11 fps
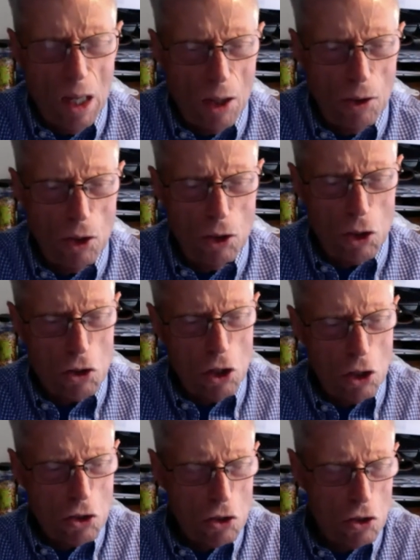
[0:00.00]
And then these
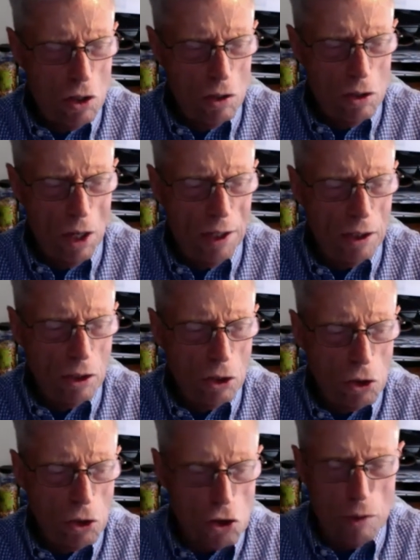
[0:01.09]
nice
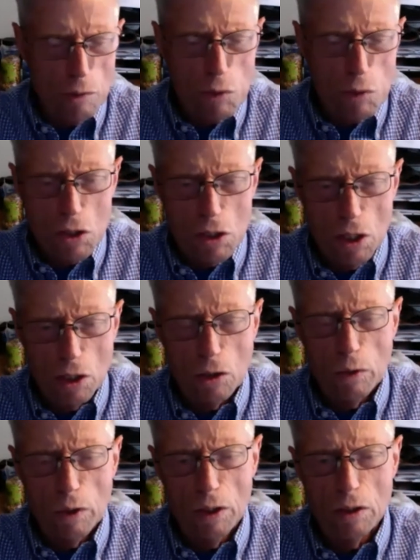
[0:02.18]
diagonal shapes that take
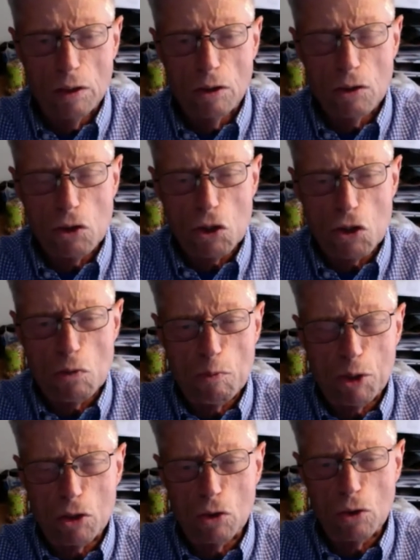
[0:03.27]
you into this
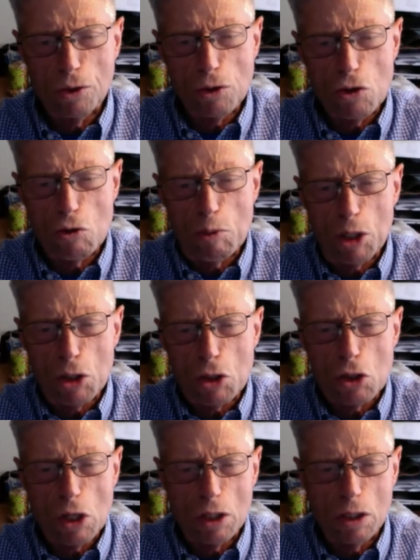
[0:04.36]
pictorial
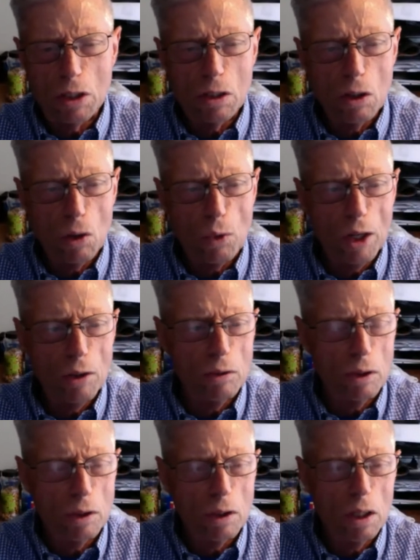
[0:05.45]
space and
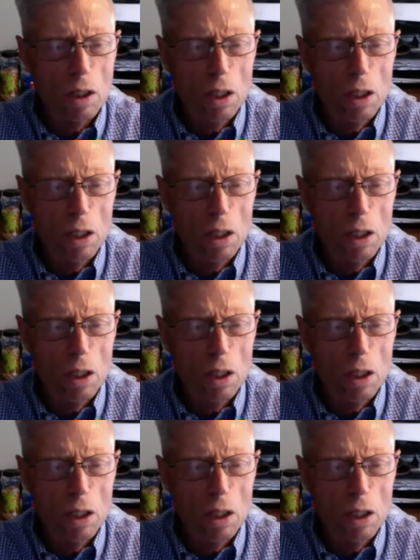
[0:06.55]
around it.